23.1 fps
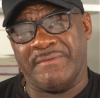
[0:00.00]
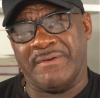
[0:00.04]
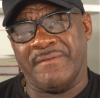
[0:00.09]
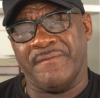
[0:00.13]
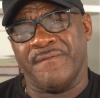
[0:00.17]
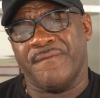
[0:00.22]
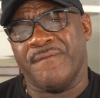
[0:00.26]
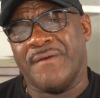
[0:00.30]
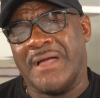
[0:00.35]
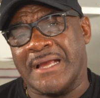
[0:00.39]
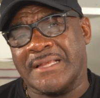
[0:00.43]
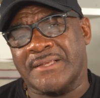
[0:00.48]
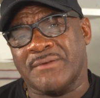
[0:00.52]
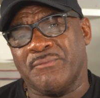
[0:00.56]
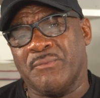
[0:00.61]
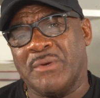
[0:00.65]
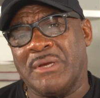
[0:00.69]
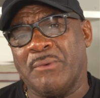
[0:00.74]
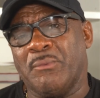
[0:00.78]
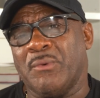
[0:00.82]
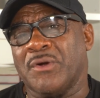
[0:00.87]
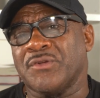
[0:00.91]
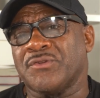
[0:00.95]
In fact,
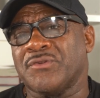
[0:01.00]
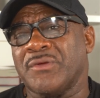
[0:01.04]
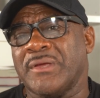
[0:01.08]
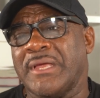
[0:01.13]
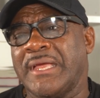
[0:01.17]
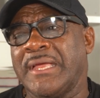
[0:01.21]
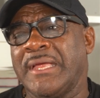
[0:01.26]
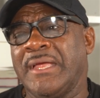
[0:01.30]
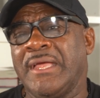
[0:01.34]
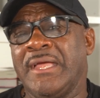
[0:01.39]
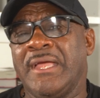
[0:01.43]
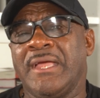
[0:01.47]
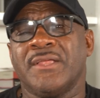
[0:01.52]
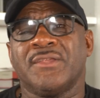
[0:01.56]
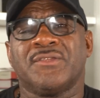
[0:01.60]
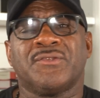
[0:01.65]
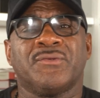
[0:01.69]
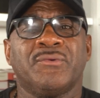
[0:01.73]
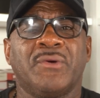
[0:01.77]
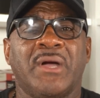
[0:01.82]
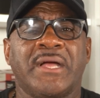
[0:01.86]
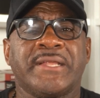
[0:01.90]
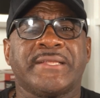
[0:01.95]
we want to
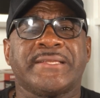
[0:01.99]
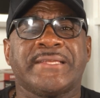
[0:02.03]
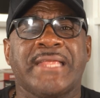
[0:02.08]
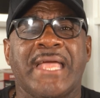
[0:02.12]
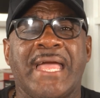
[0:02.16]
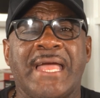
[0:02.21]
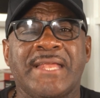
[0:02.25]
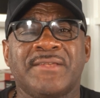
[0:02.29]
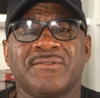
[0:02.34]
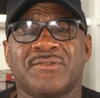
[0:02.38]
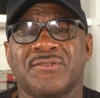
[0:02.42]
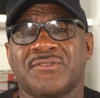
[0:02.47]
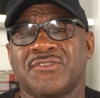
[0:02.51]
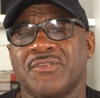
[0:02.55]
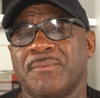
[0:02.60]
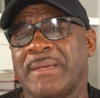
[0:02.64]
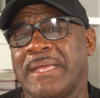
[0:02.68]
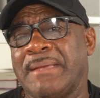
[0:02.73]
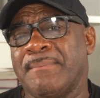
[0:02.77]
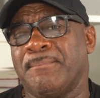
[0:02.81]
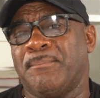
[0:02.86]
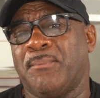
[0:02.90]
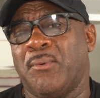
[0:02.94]
to attend to
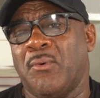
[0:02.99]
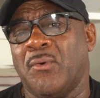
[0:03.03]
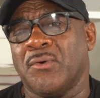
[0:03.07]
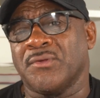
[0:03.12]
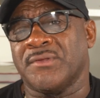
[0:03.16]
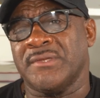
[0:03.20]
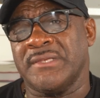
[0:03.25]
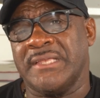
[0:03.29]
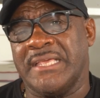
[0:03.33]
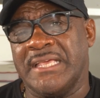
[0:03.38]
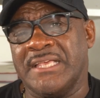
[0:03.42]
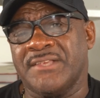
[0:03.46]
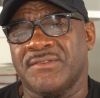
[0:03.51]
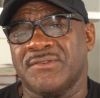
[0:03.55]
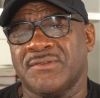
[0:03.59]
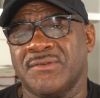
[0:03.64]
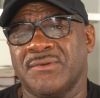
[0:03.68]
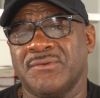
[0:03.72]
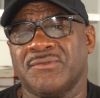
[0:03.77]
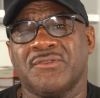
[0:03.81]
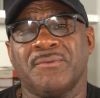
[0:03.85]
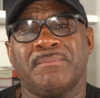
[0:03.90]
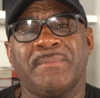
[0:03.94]
some important
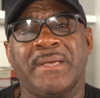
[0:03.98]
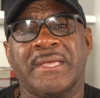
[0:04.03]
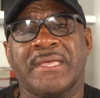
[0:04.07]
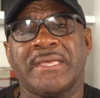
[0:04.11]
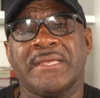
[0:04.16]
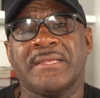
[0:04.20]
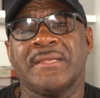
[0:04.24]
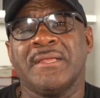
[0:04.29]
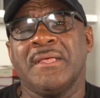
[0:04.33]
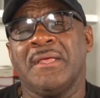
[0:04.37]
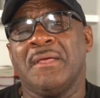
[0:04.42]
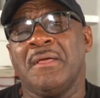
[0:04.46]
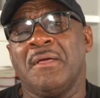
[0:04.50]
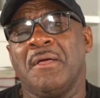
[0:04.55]
issues to make it